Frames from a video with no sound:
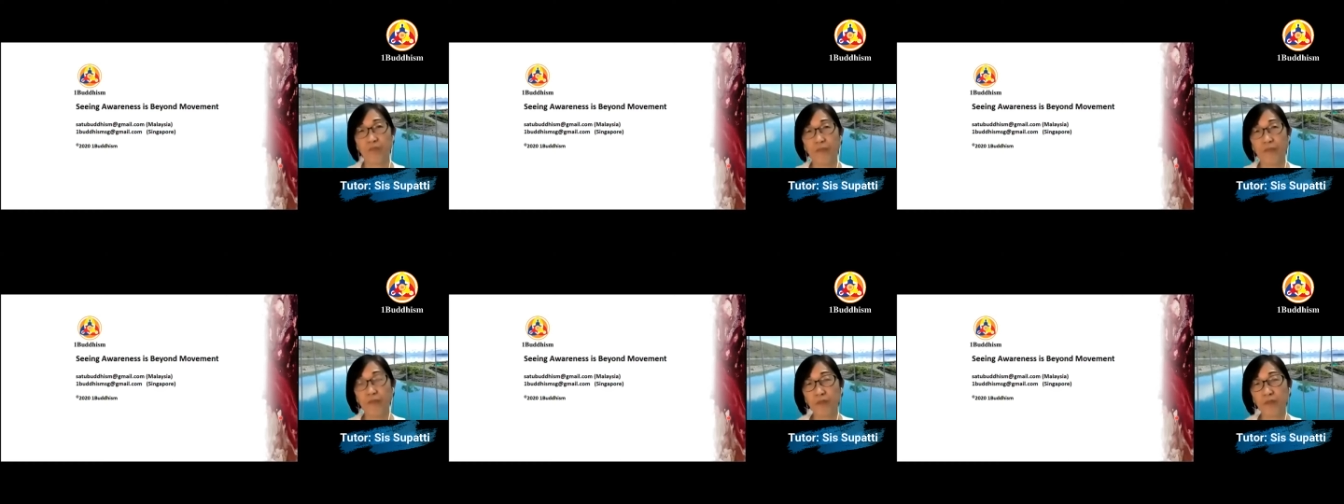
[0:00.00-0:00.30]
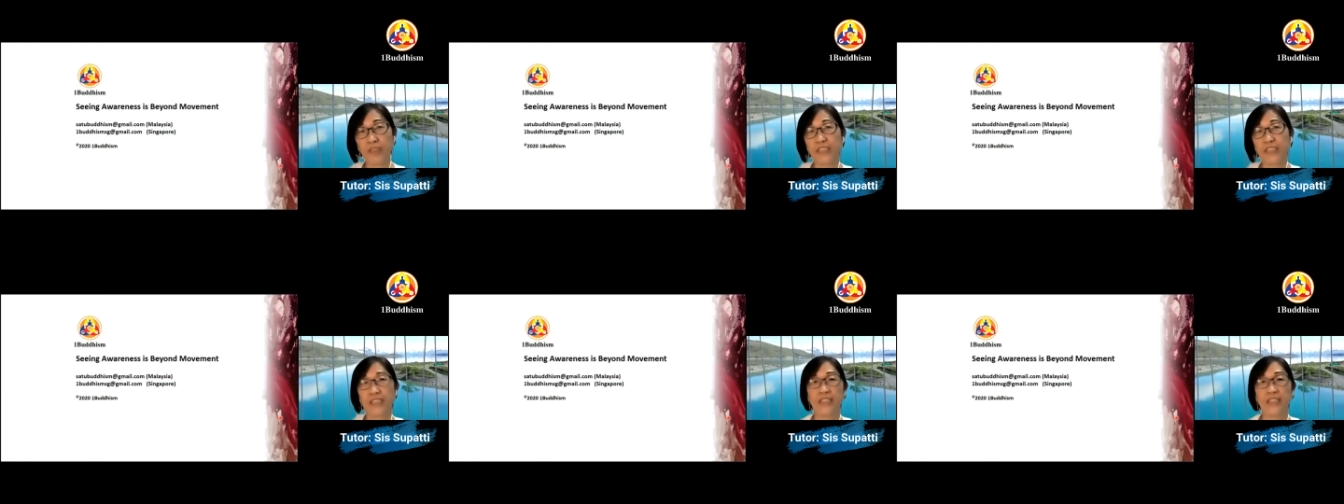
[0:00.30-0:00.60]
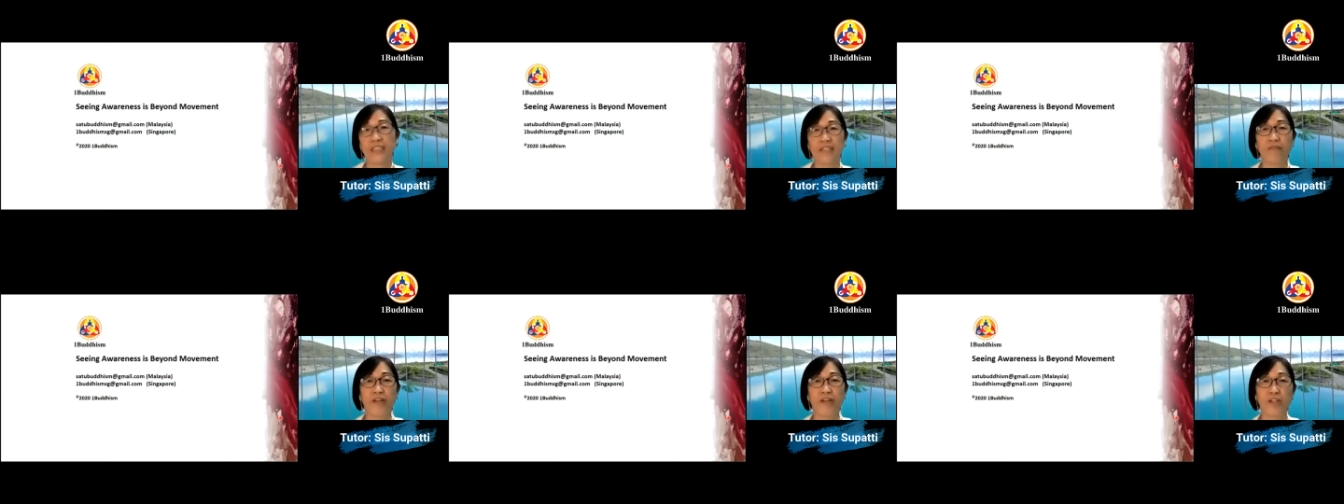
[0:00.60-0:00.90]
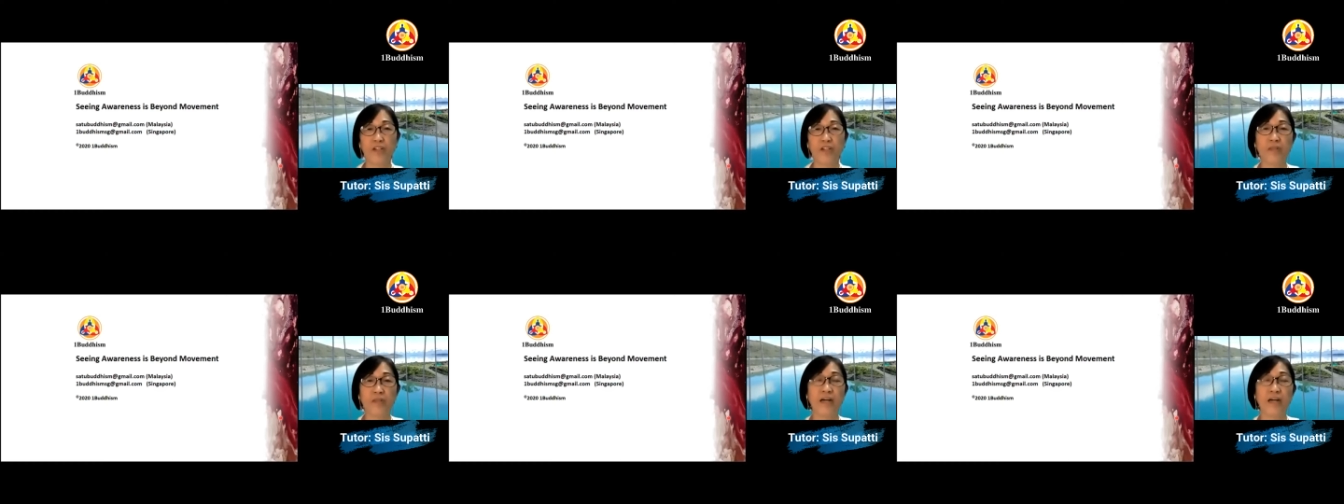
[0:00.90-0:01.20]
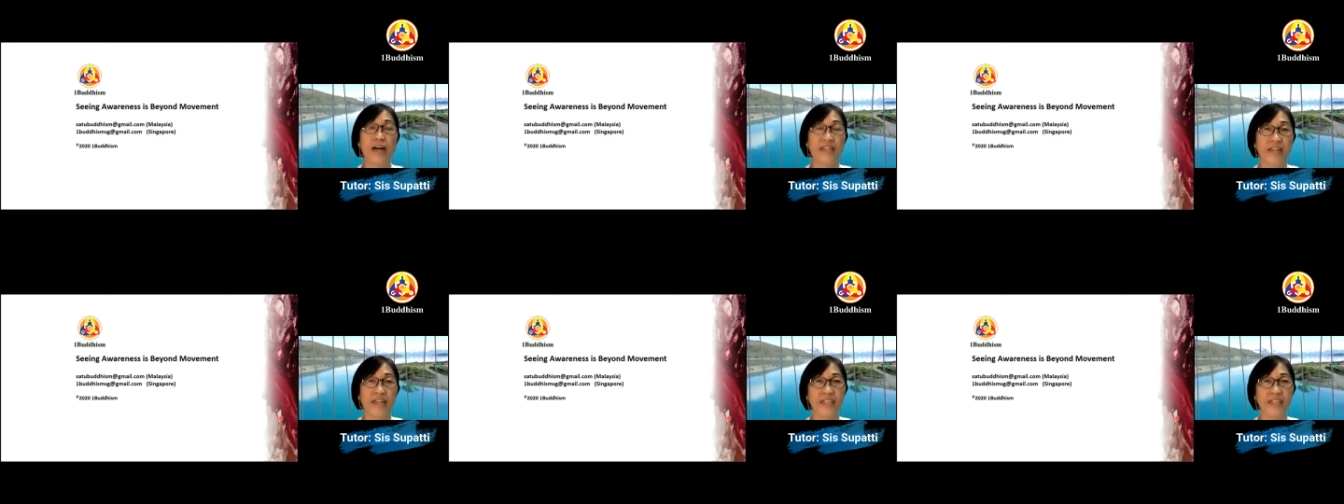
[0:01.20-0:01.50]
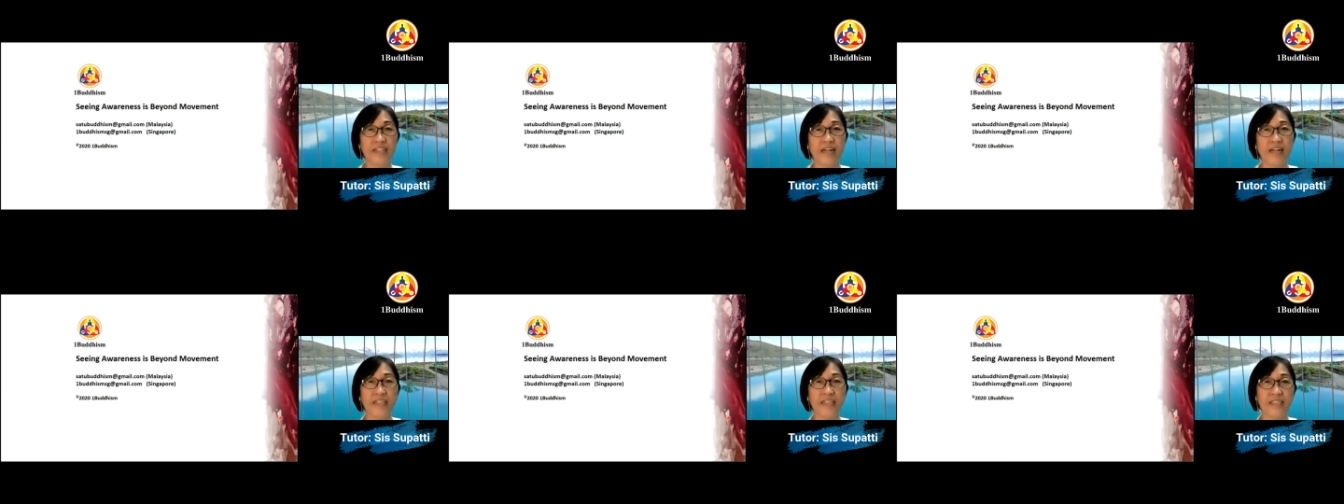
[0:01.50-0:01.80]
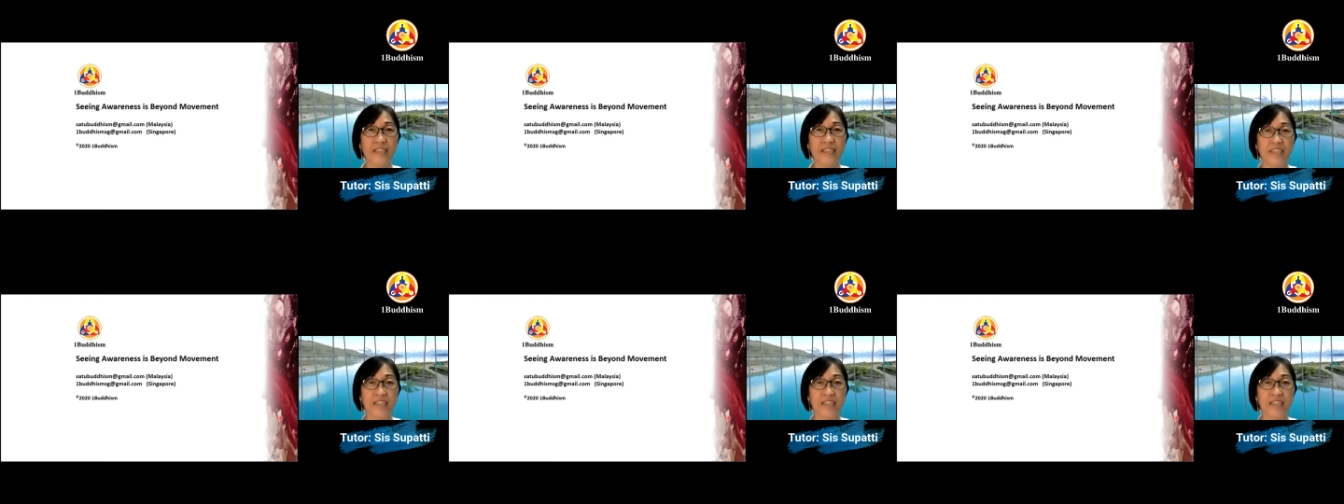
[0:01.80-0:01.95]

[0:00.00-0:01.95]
refuted Venerable Ananda's